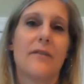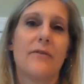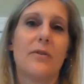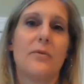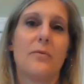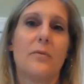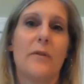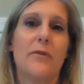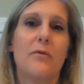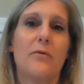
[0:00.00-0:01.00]
if you
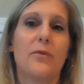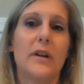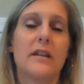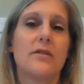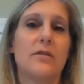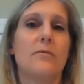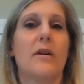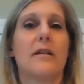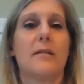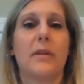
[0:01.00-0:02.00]
really do
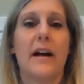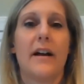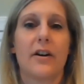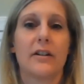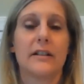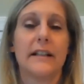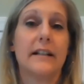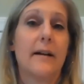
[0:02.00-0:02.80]
want to apply early.